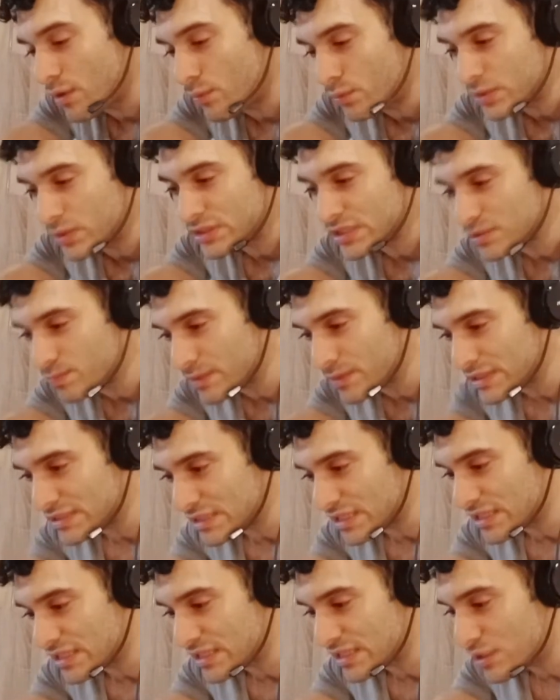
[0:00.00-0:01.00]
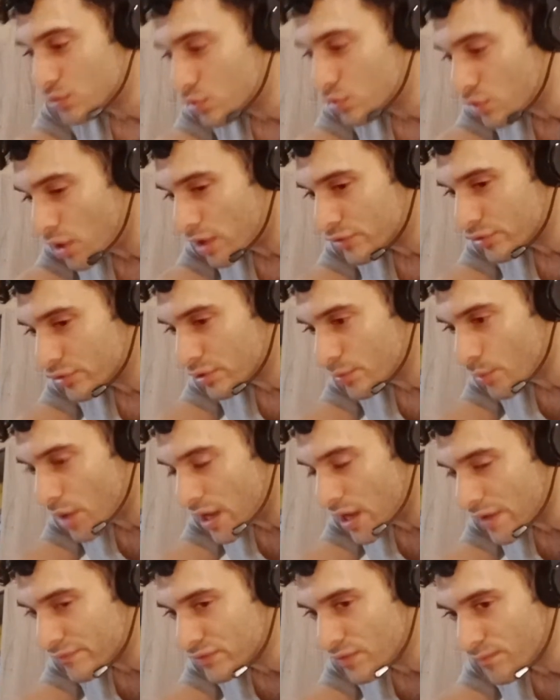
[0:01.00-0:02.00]
We just basically need to talk to the
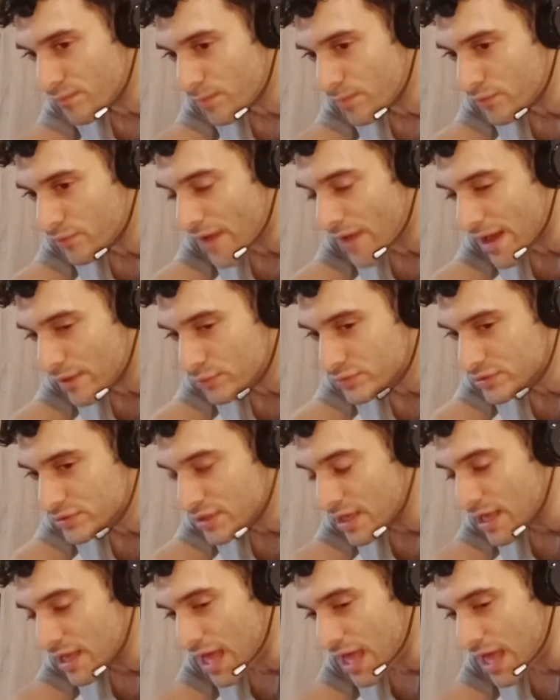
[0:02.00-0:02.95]
wives of both houses.